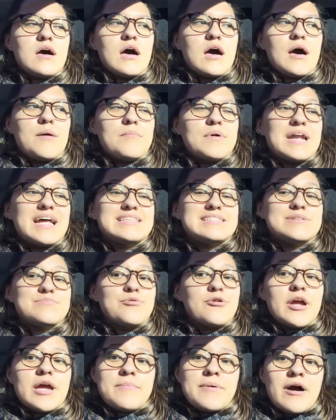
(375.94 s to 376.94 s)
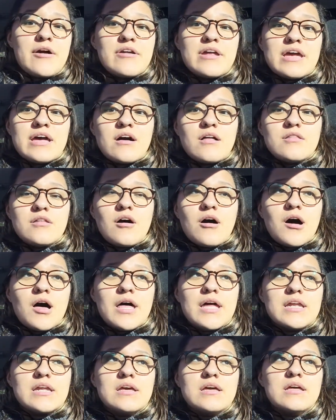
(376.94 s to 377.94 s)
But I did pray about it a
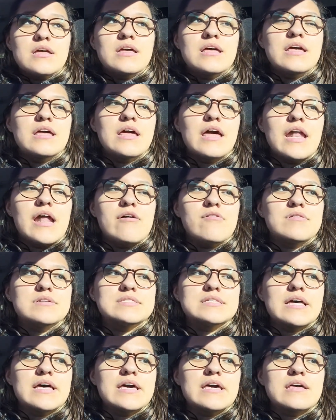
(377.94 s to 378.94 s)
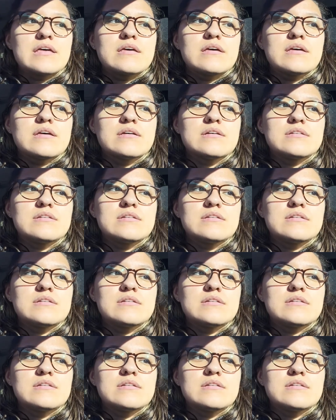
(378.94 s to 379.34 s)
lot, and I was like,